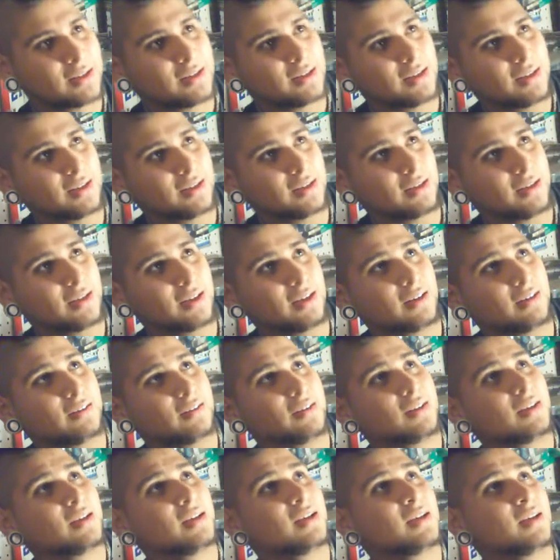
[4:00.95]

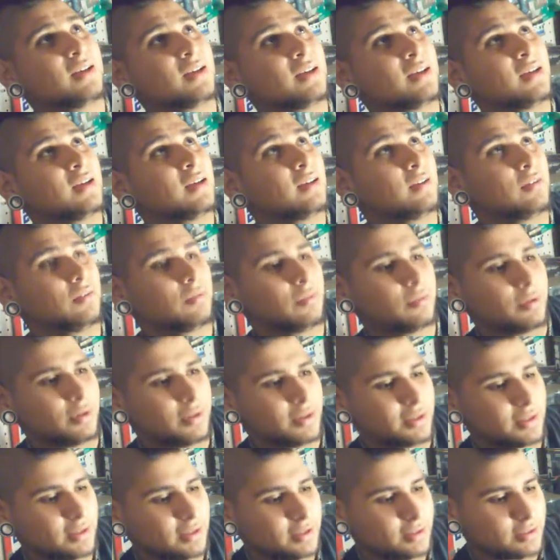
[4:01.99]
Now, with
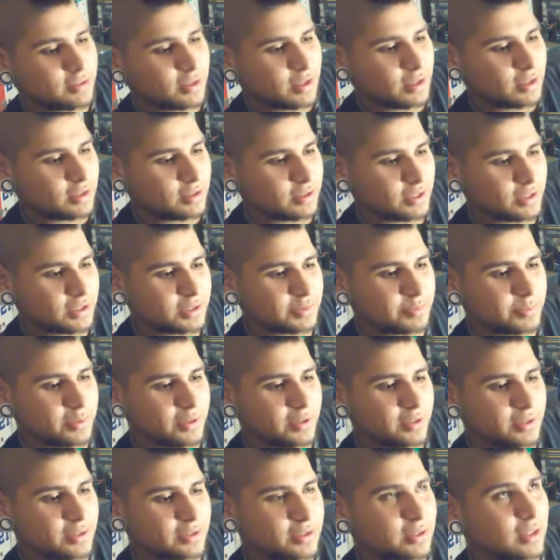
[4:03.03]
these
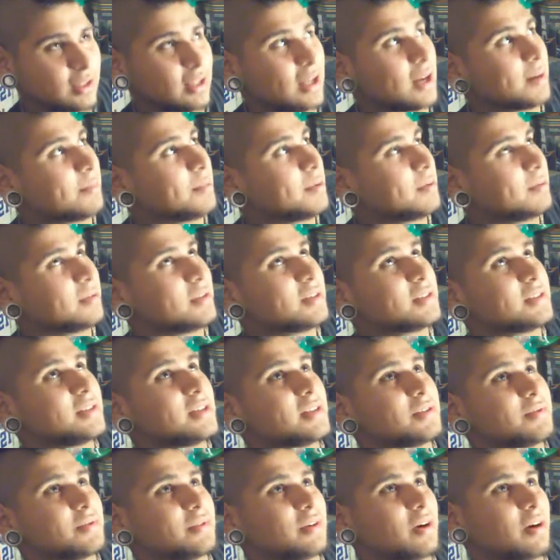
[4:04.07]
Shakespeare's, a lot of people just
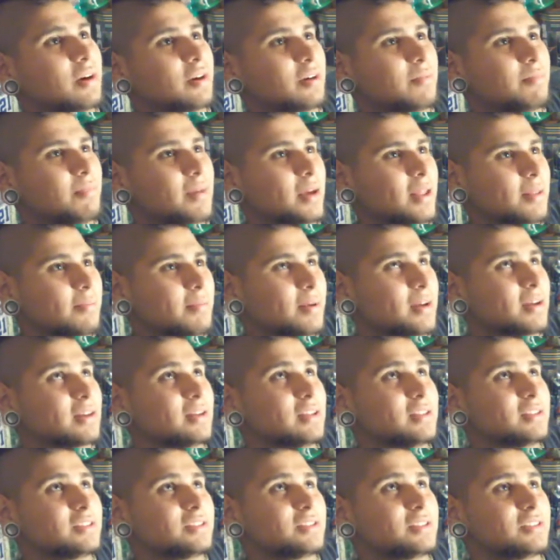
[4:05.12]
disregard them mainly
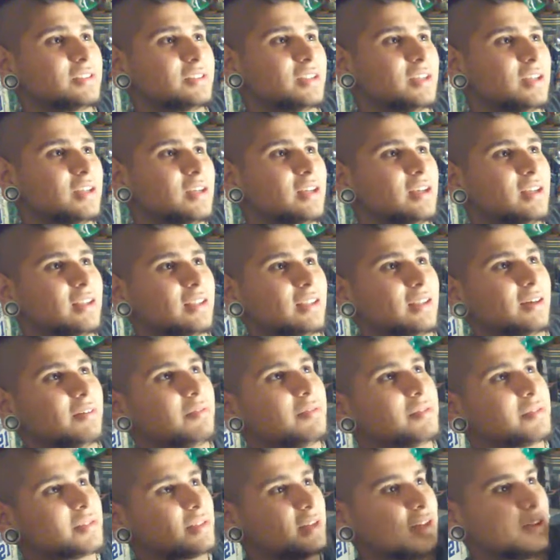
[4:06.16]
because they
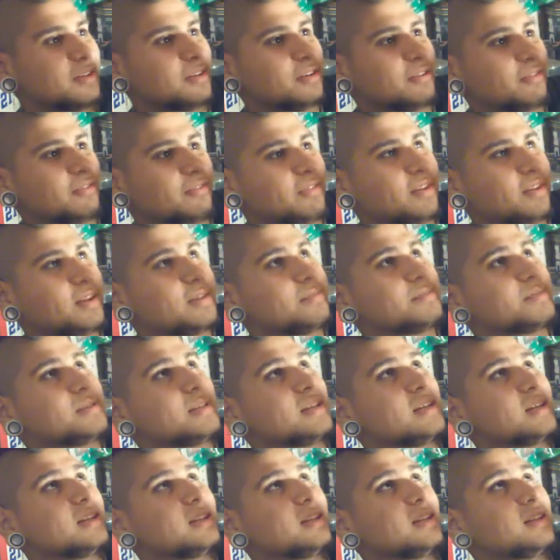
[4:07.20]
will say they're
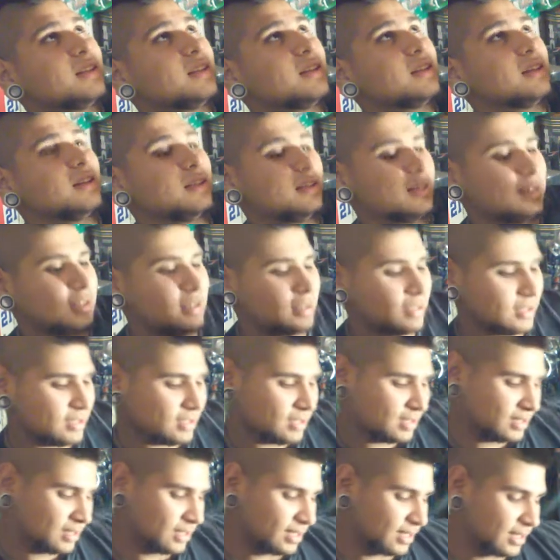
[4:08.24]
flimsy.
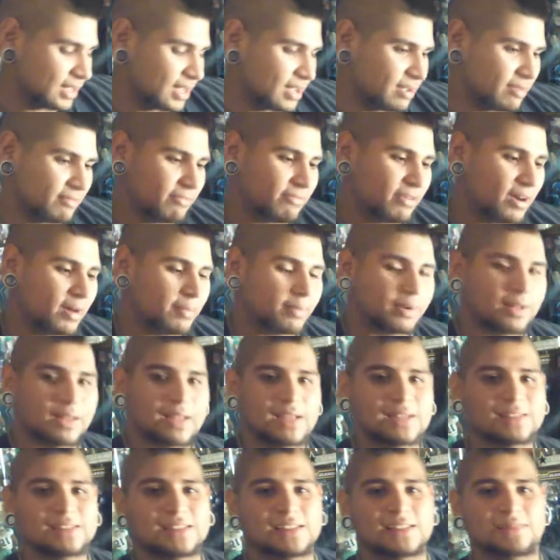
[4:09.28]
The damn
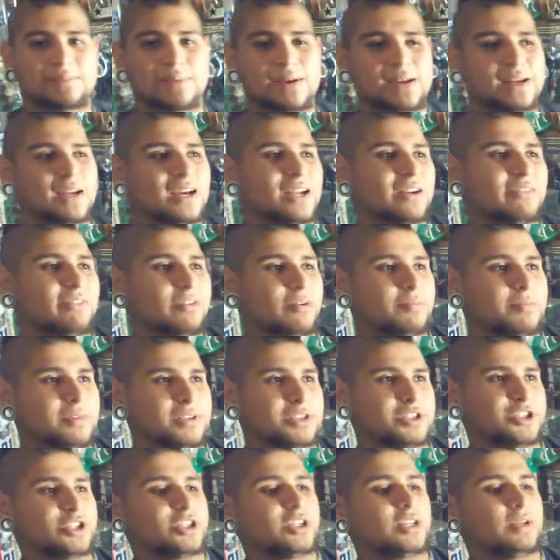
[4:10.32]
fiberglass that's made out of them
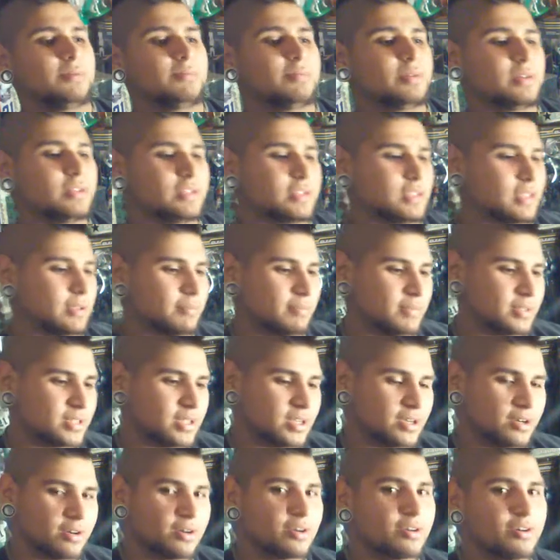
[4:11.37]
is cheap. It's cheap
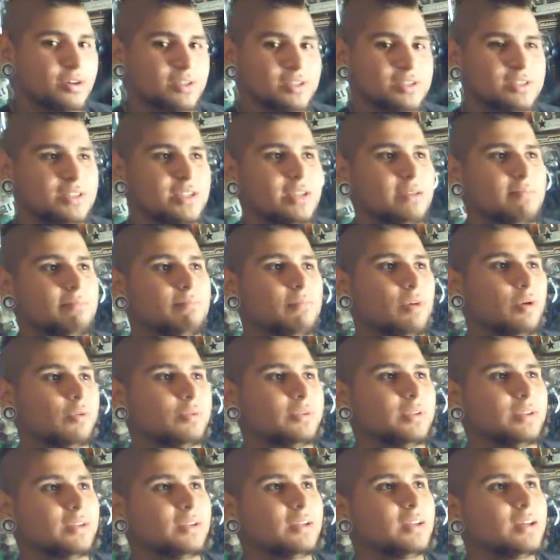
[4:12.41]
material. It's cheap
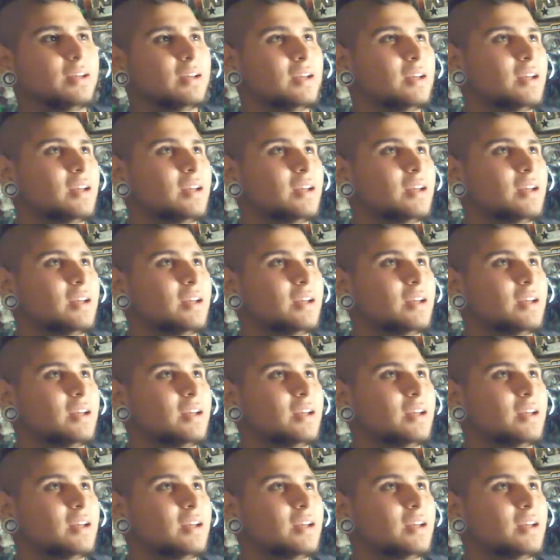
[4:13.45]
molten.